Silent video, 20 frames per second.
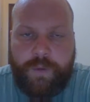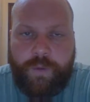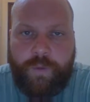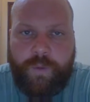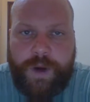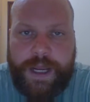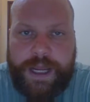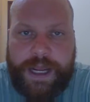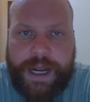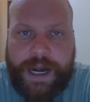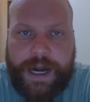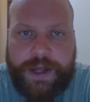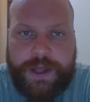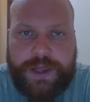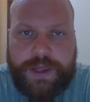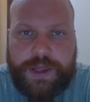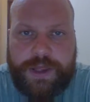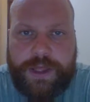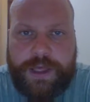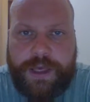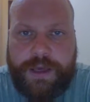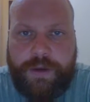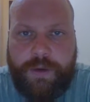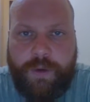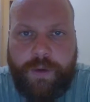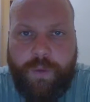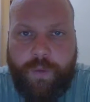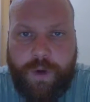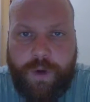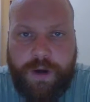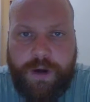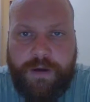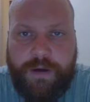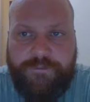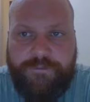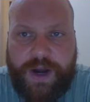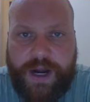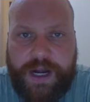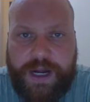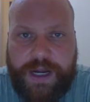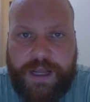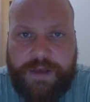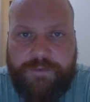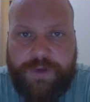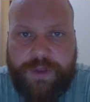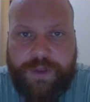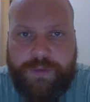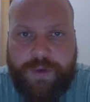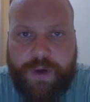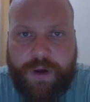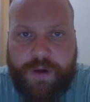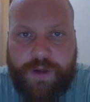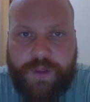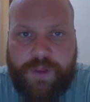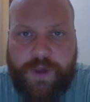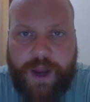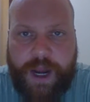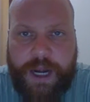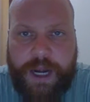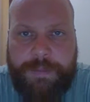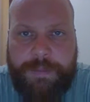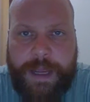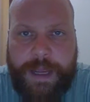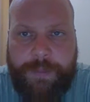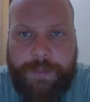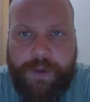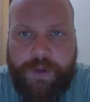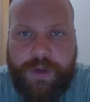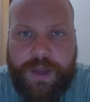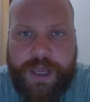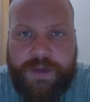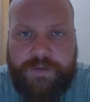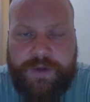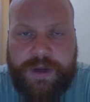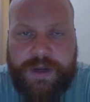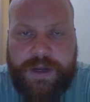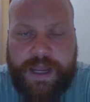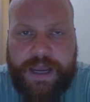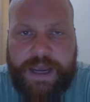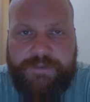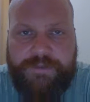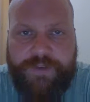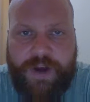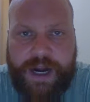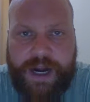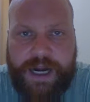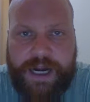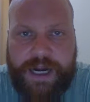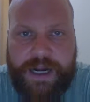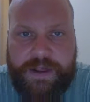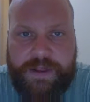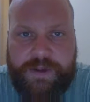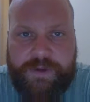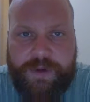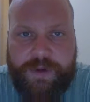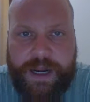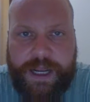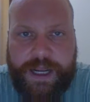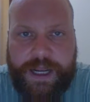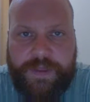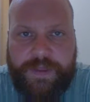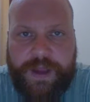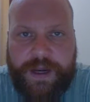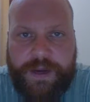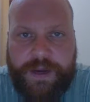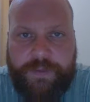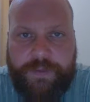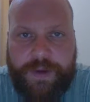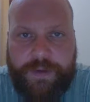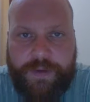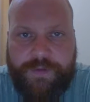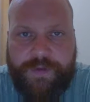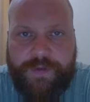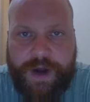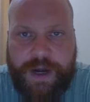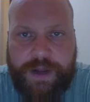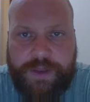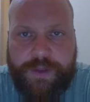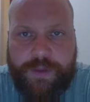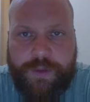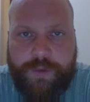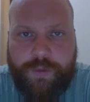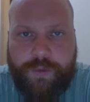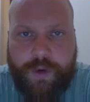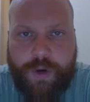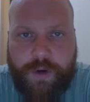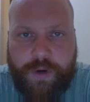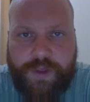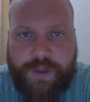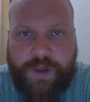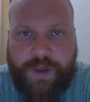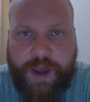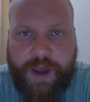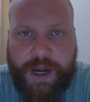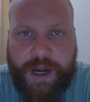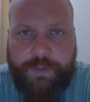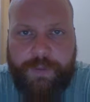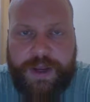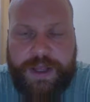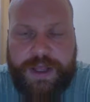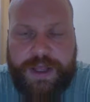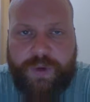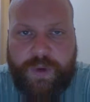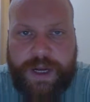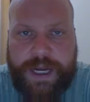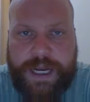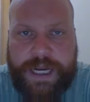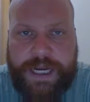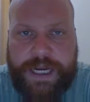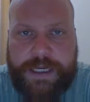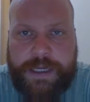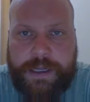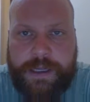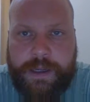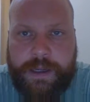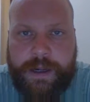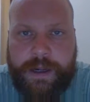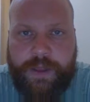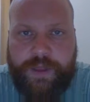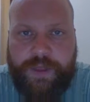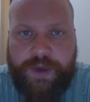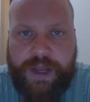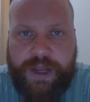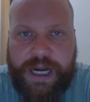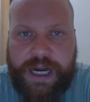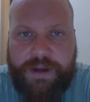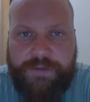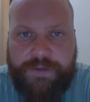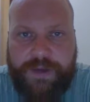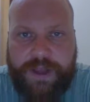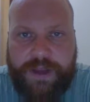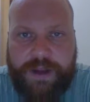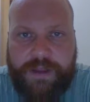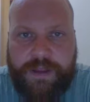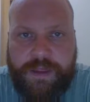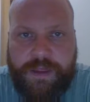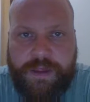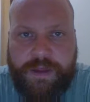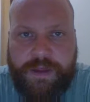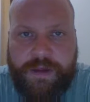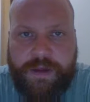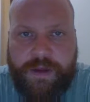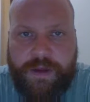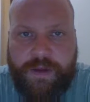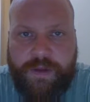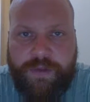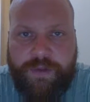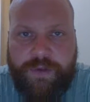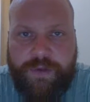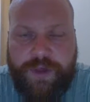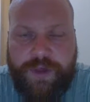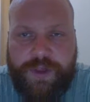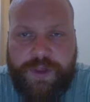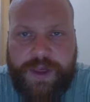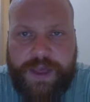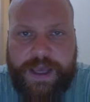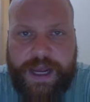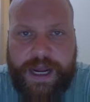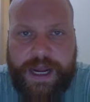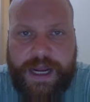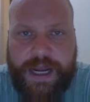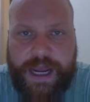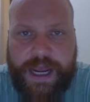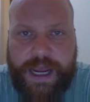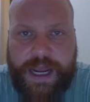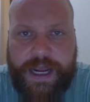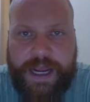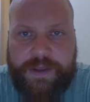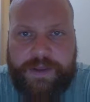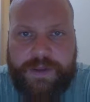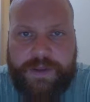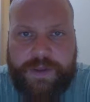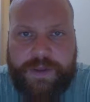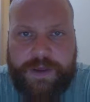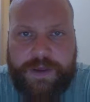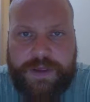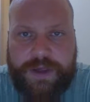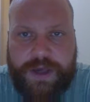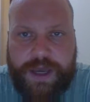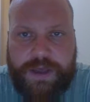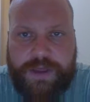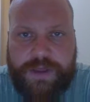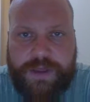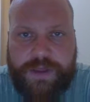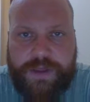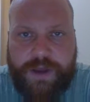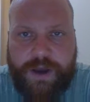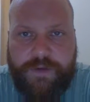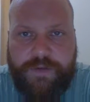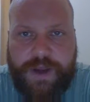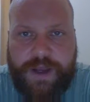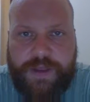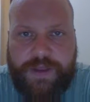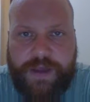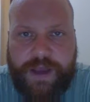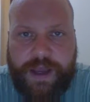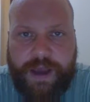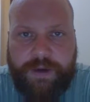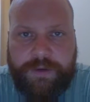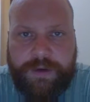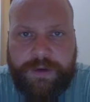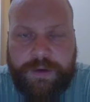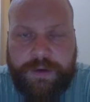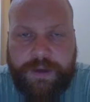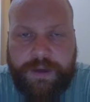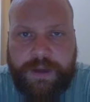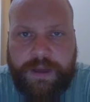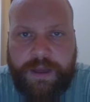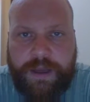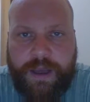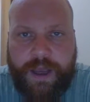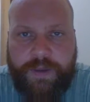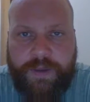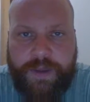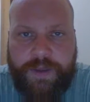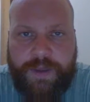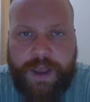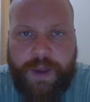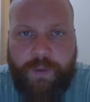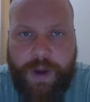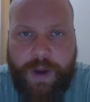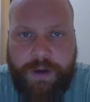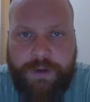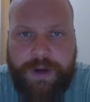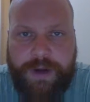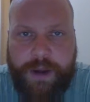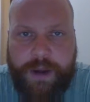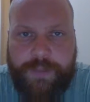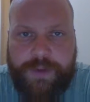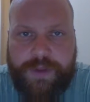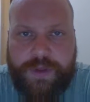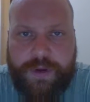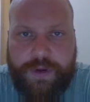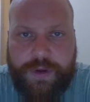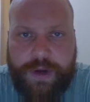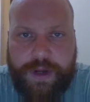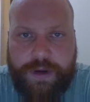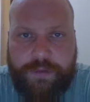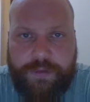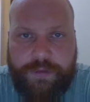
we actually were fighting for the wrong side. People even advised Reagan that we was fighting for the wrong side. We trained the Afghans through the CIA to chase the Soviets out. And then they wound up in turning